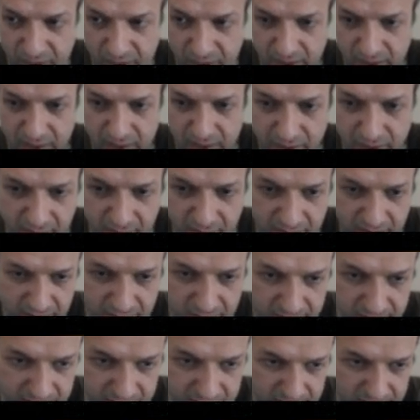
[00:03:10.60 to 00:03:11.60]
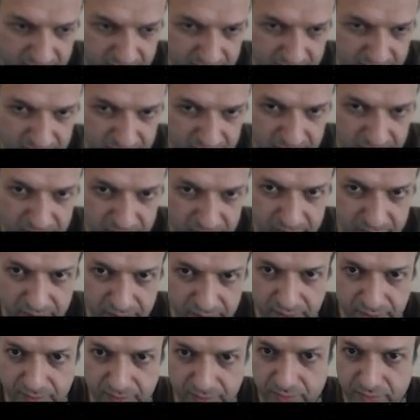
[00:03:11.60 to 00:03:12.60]
and
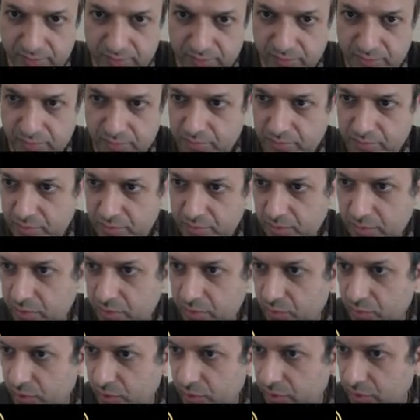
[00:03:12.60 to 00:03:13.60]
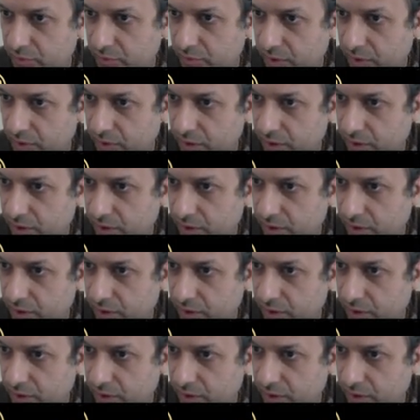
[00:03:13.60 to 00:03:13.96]
uh, people will be